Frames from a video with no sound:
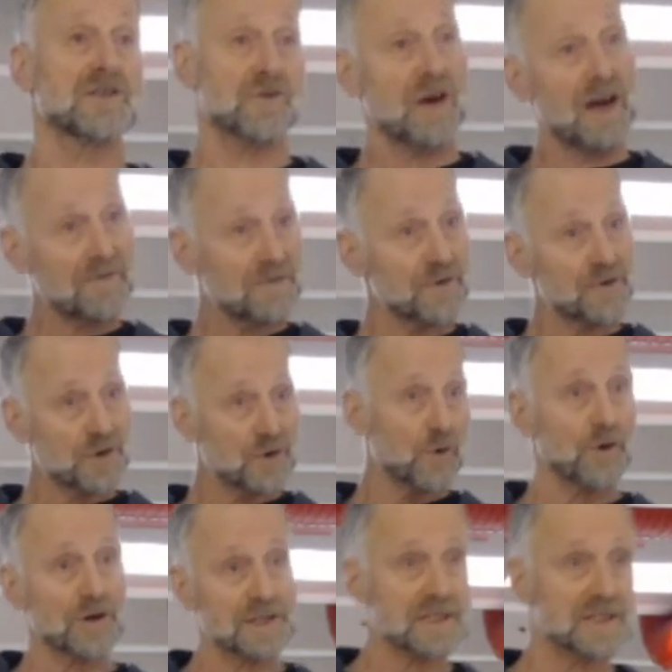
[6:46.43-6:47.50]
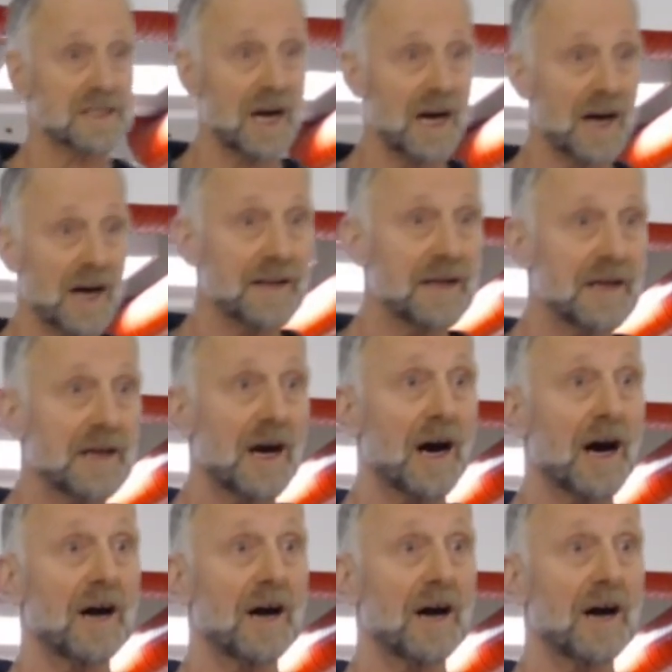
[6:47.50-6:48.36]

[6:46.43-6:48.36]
So after their course is done,